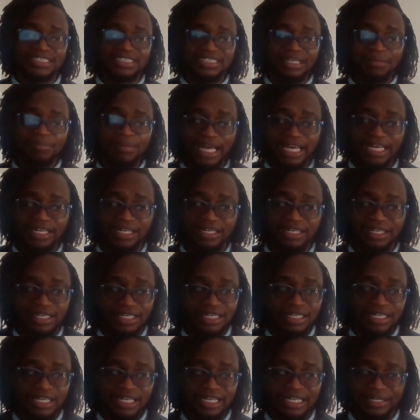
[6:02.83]
may seem like a
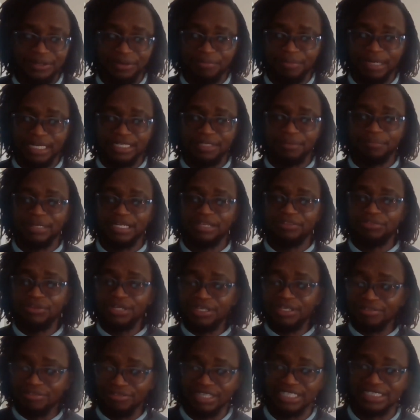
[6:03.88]
little money, but if
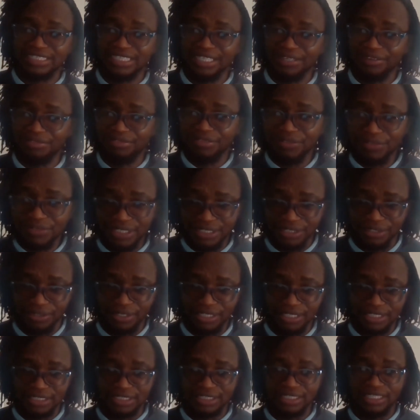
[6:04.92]
you're investing $50,
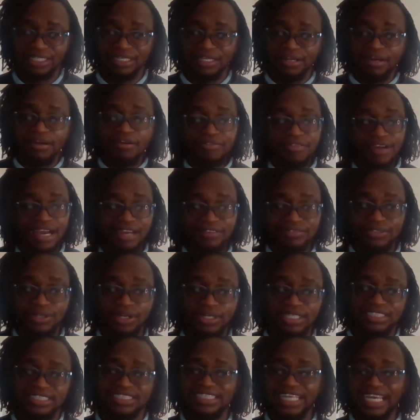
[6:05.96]

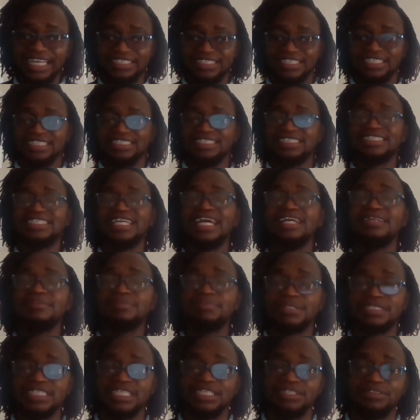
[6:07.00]
$5 is actually
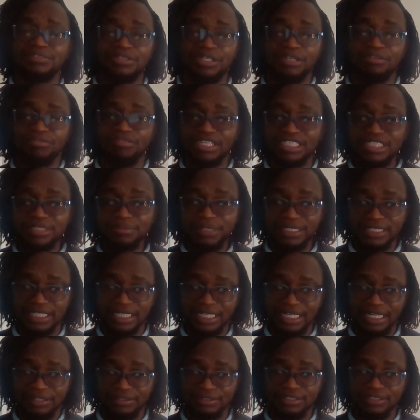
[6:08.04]
10% of your investment
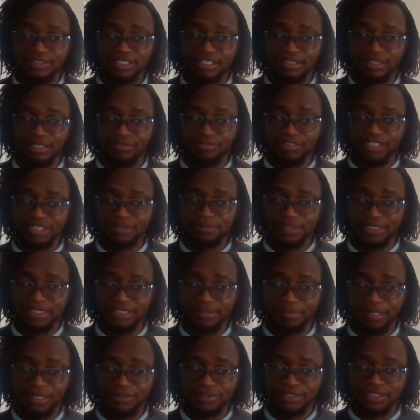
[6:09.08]

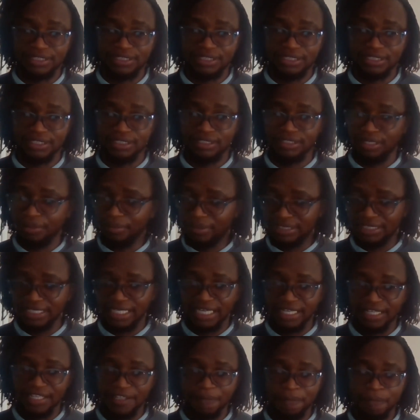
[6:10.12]
amount. We
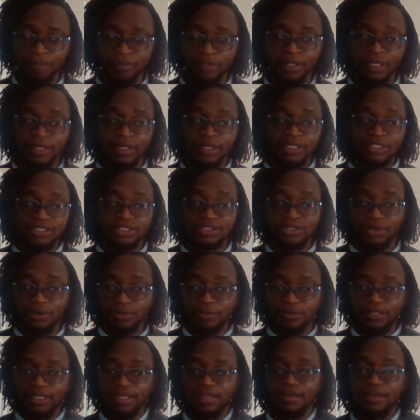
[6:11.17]
together?
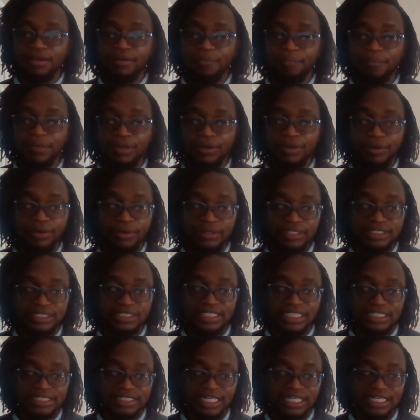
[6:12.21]
So
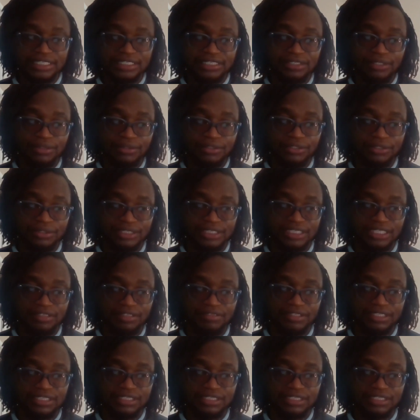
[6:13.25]
because there's a custodial